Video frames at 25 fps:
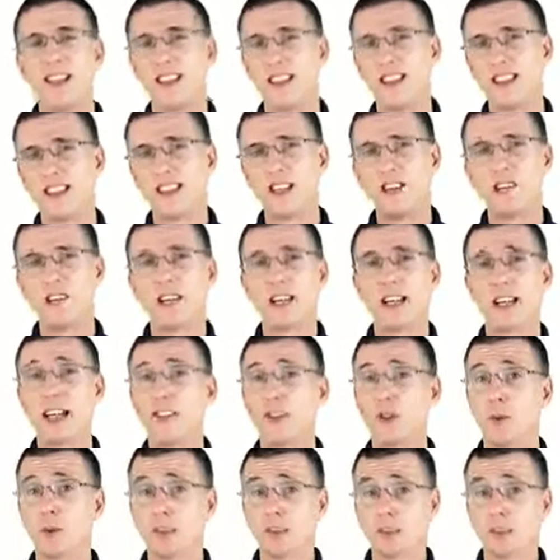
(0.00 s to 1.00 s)
Think of it
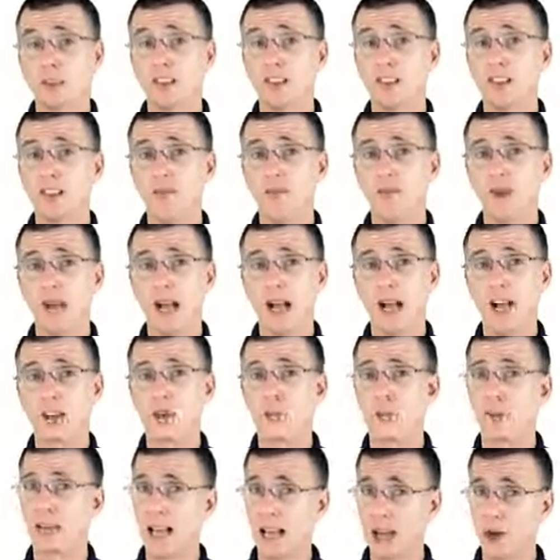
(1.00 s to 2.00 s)
as a building of
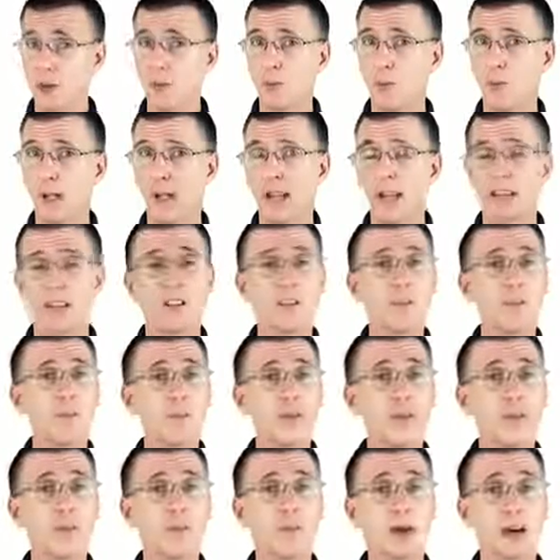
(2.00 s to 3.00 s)
blocks with our block at the
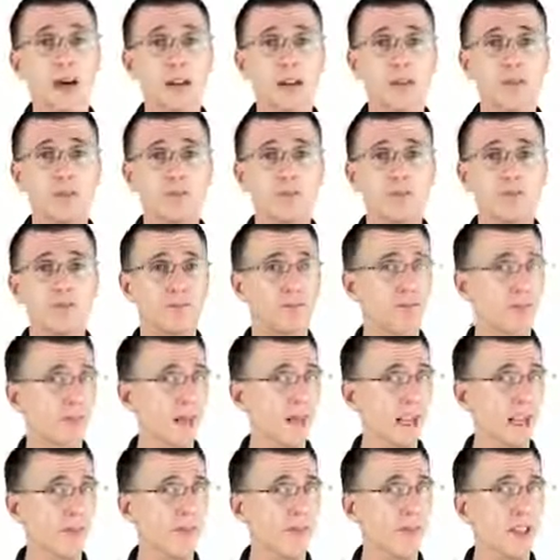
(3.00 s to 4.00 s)
very bottom.
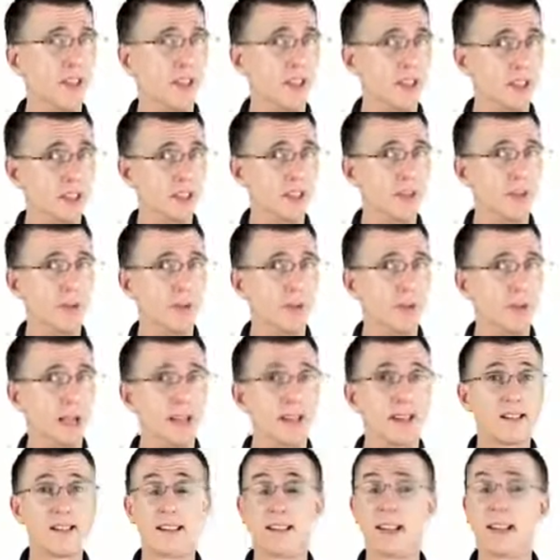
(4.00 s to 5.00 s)
Every additional
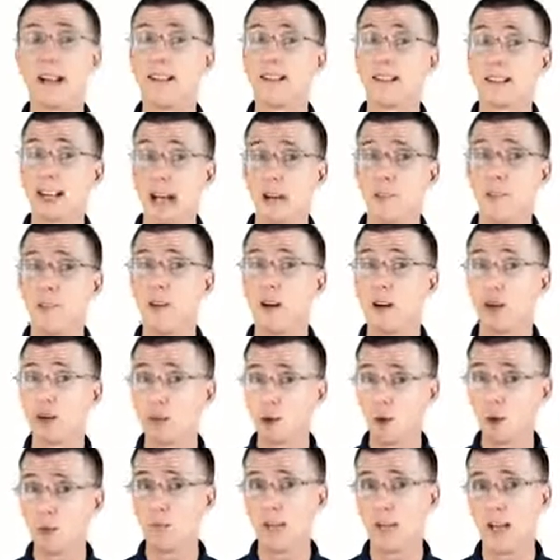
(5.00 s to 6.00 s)
block set on top of
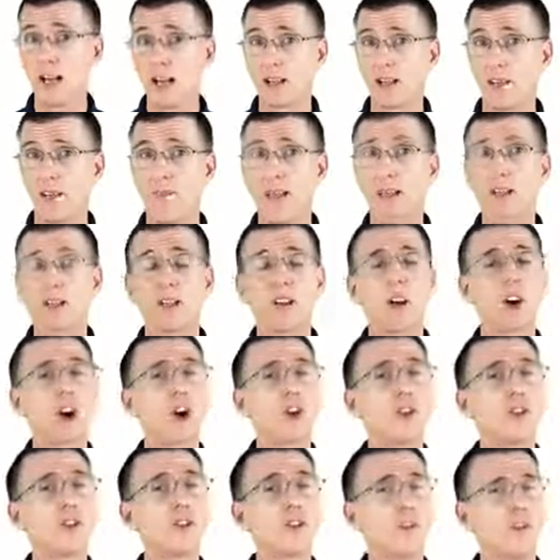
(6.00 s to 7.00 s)
our own block makes it
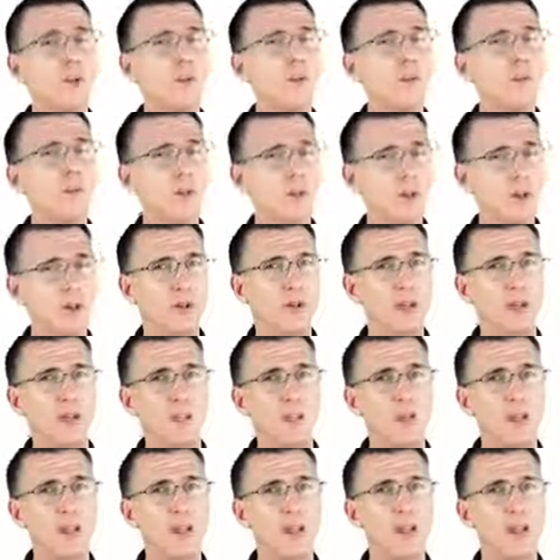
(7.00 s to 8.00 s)
harder to remove.
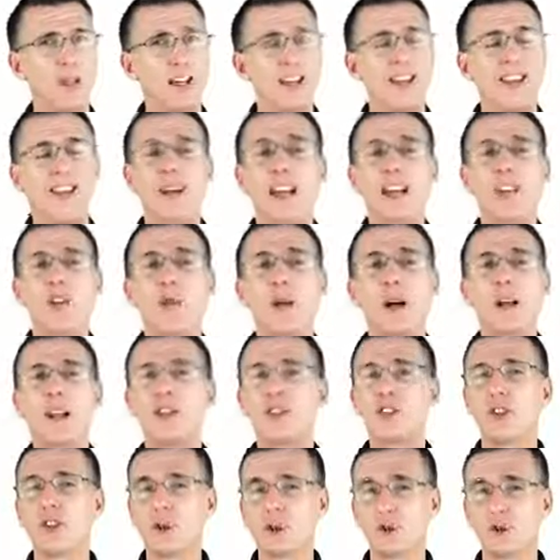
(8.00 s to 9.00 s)
That's why
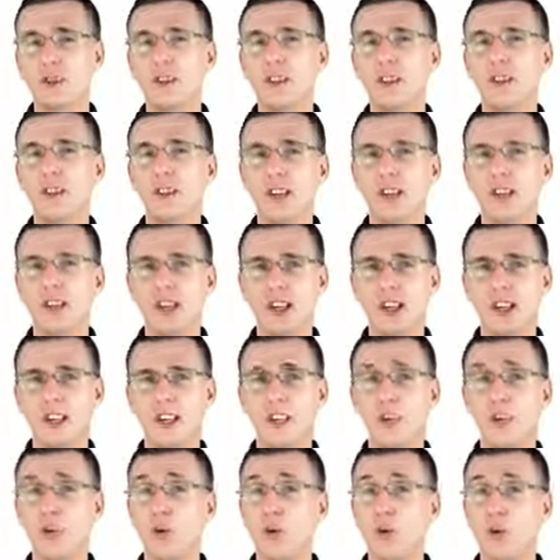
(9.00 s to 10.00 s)
it's usually
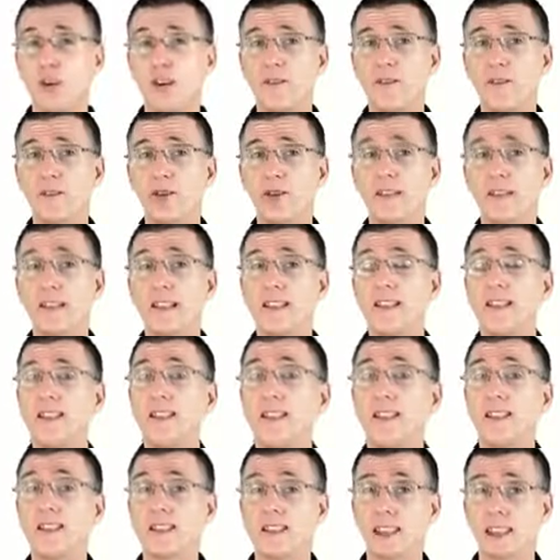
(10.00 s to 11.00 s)
suggested to wait for at
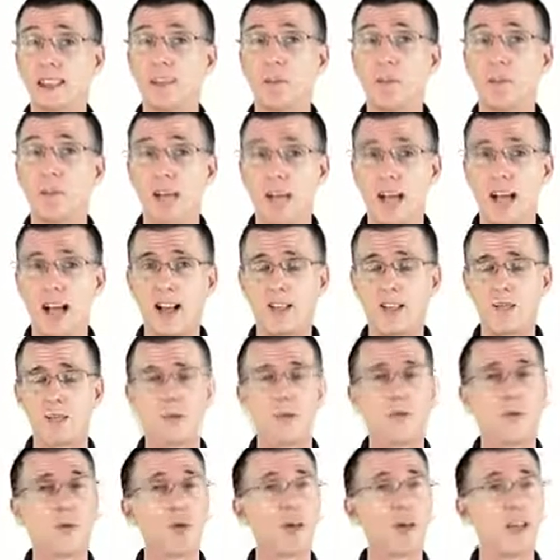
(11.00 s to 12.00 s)
least 6 blocks
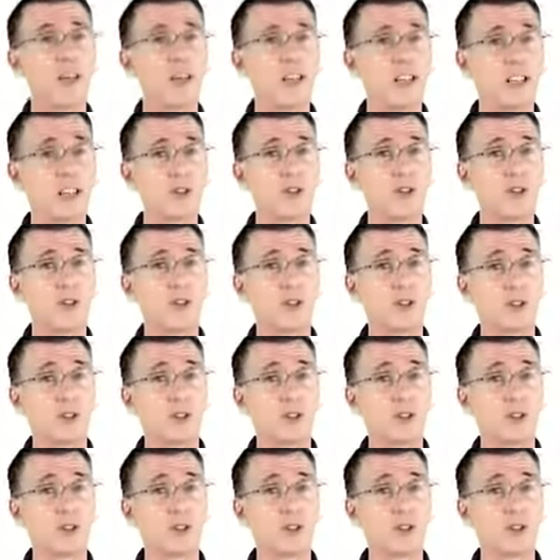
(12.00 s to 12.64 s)
before considering a